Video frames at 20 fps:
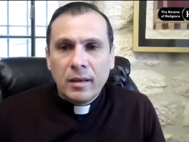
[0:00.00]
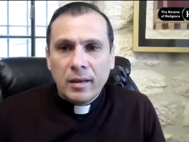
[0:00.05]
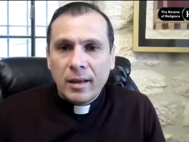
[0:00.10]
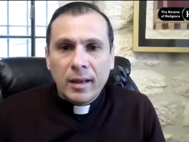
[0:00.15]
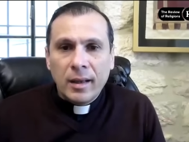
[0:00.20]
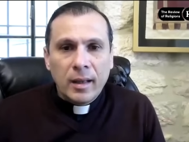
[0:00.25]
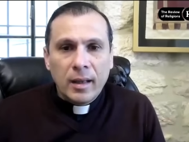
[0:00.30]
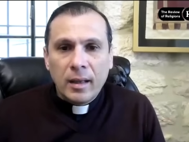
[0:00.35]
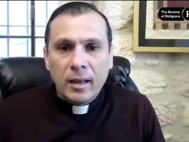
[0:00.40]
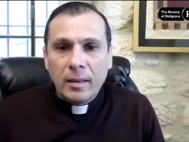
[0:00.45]

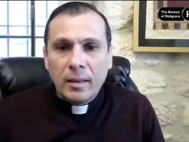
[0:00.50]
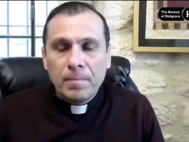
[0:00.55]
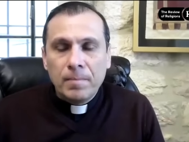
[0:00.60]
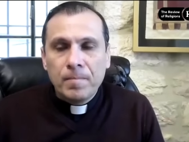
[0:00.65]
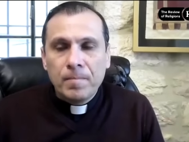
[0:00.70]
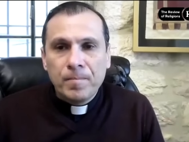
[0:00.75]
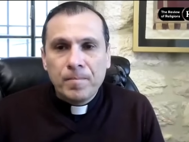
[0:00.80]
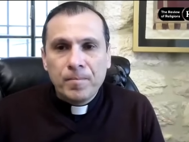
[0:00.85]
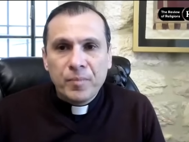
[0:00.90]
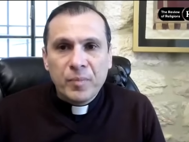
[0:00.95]
Um,
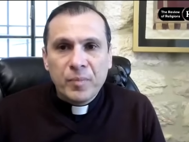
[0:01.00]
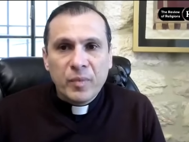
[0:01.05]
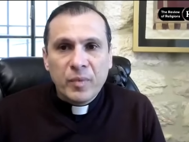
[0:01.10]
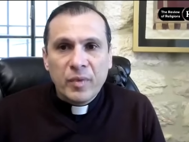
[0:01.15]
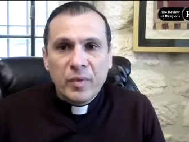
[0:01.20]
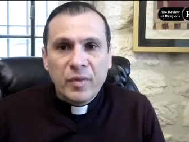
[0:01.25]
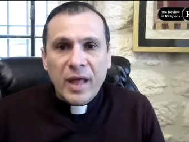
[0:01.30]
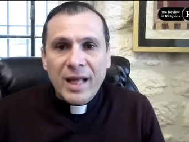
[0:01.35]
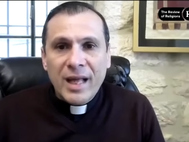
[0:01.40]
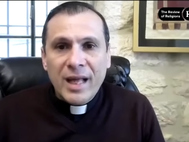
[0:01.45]

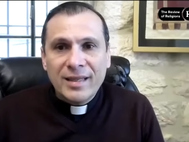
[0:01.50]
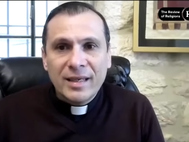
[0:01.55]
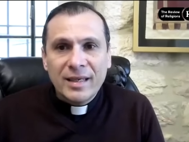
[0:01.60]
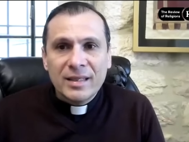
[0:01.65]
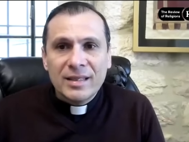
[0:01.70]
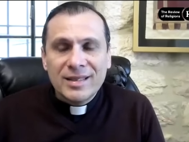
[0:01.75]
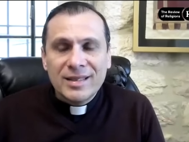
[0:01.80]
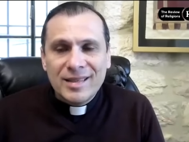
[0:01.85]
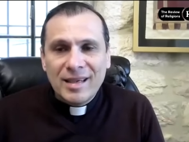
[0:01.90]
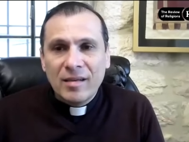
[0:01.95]
that in
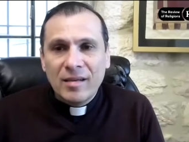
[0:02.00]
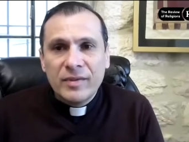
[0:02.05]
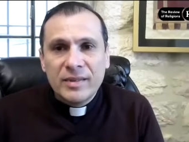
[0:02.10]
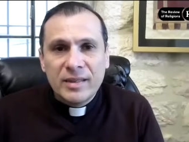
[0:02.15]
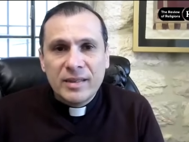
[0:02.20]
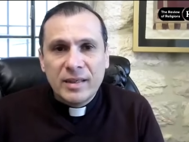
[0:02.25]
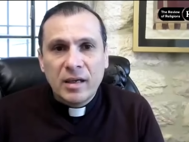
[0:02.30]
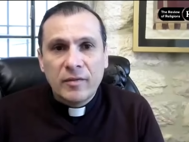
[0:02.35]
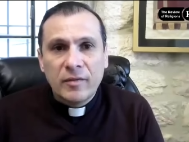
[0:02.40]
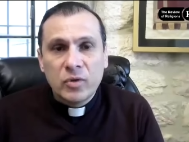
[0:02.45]
itself
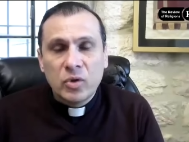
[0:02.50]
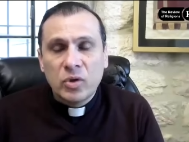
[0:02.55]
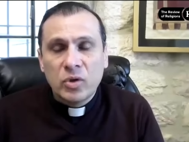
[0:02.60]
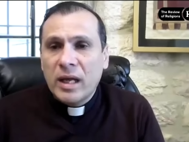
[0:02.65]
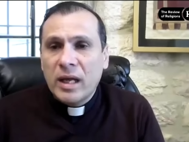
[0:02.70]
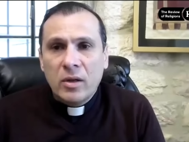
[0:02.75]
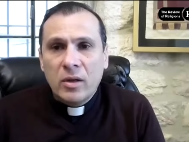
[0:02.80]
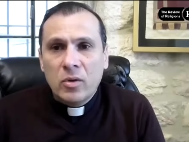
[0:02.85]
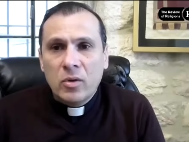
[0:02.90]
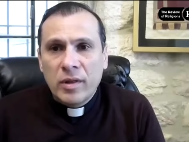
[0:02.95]
is enough to
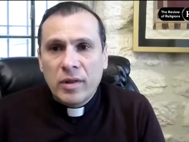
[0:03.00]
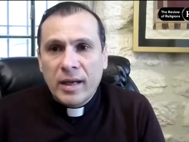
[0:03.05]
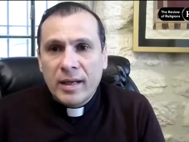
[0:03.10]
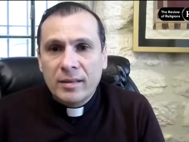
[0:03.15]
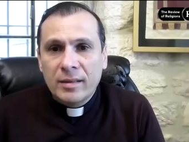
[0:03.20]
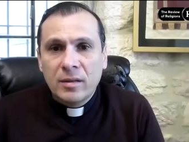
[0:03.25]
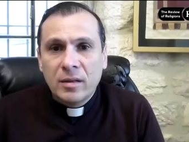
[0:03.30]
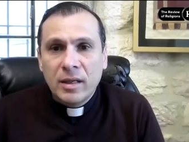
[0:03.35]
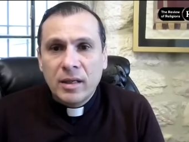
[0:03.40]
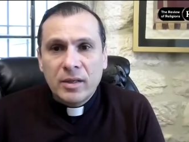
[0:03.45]
tell you
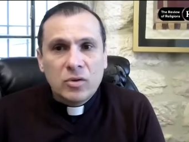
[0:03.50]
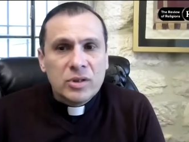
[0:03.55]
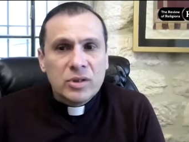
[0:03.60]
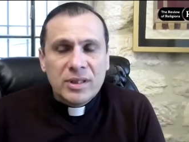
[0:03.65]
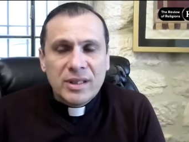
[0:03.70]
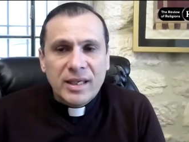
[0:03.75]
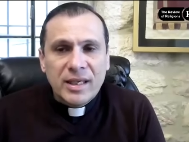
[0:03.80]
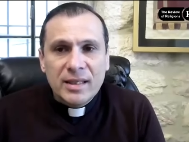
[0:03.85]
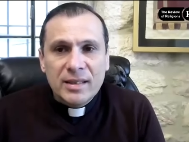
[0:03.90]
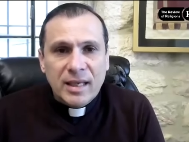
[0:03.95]
that they don't
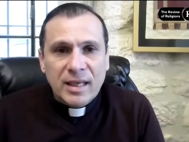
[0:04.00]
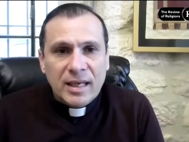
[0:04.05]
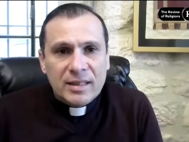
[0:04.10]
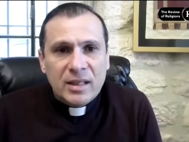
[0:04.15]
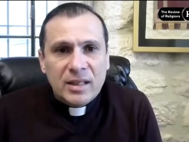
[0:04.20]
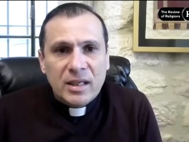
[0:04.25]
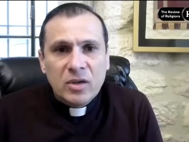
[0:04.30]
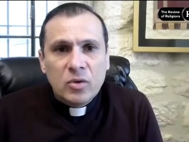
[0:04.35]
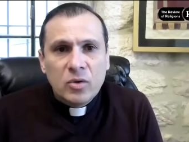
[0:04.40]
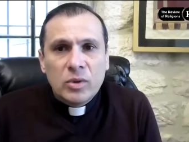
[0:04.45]
see us
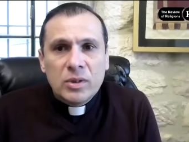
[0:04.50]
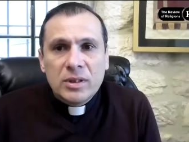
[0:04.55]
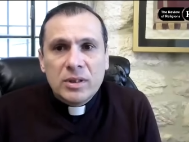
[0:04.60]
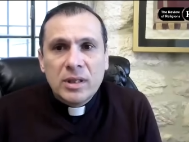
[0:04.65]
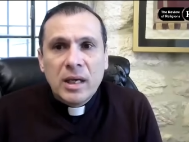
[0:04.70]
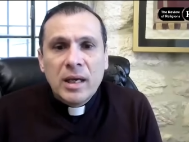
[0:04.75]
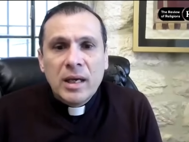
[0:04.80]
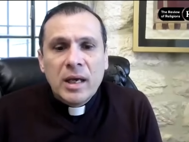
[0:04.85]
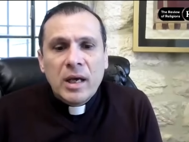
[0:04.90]
as equals.